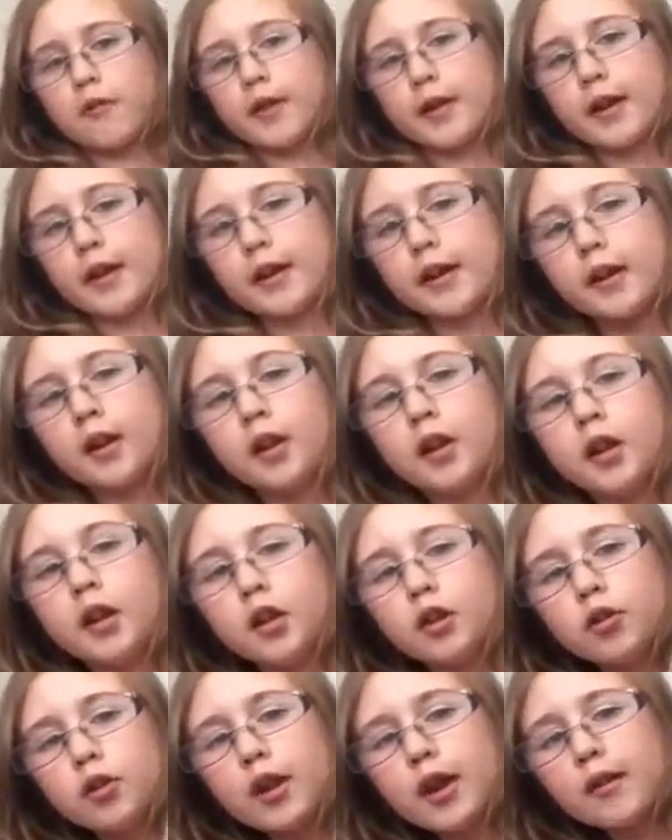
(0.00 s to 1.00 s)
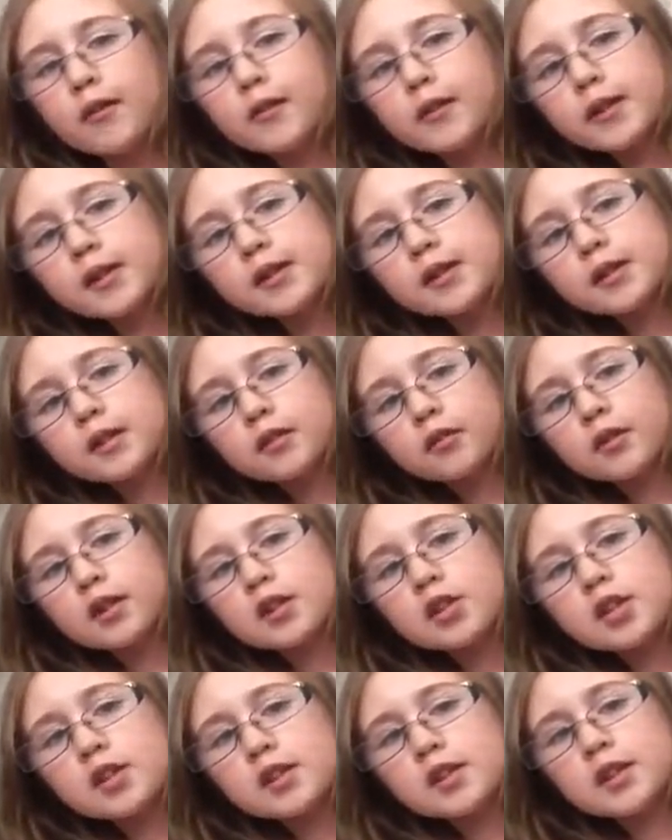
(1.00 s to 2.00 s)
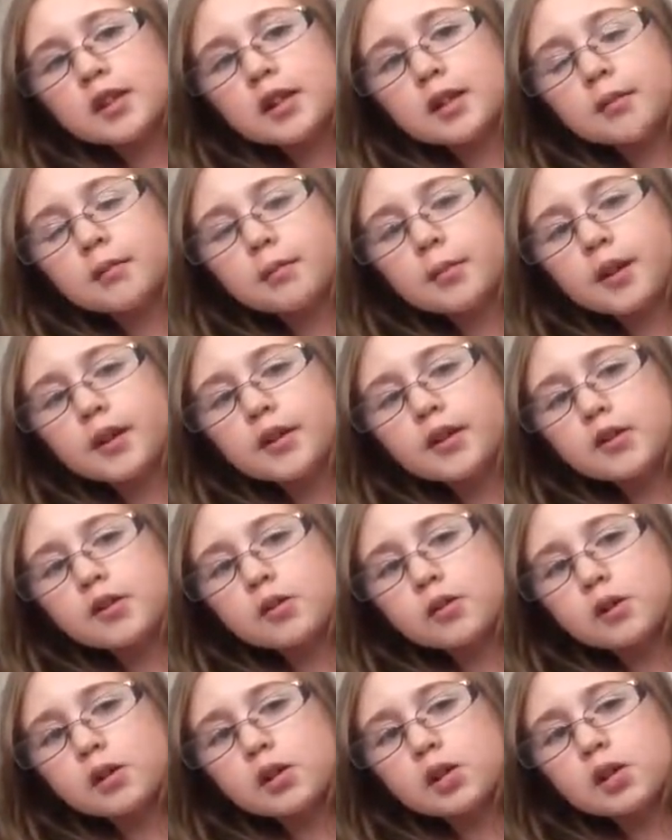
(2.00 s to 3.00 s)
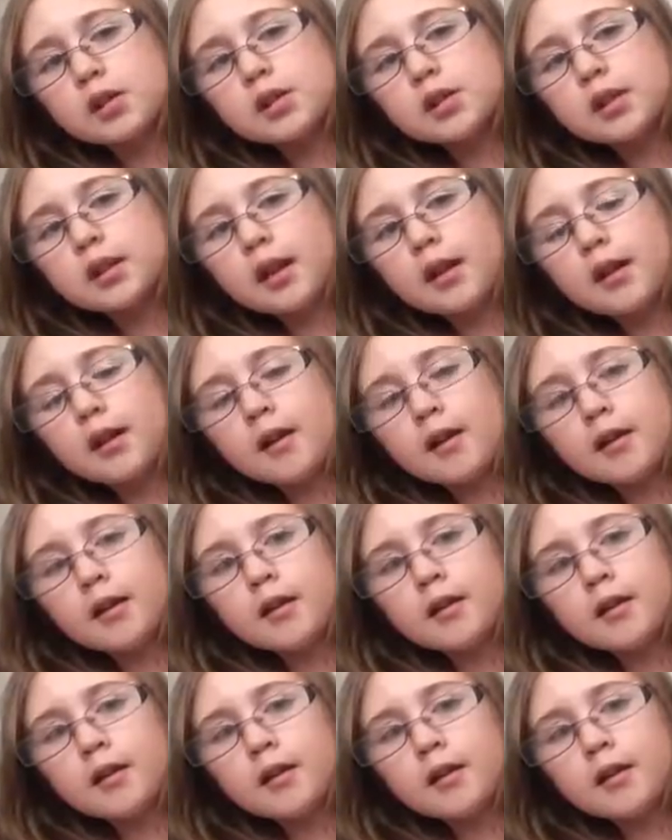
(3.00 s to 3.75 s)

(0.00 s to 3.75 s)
Like, I can't really see the ridges in it, but there's ridges in there.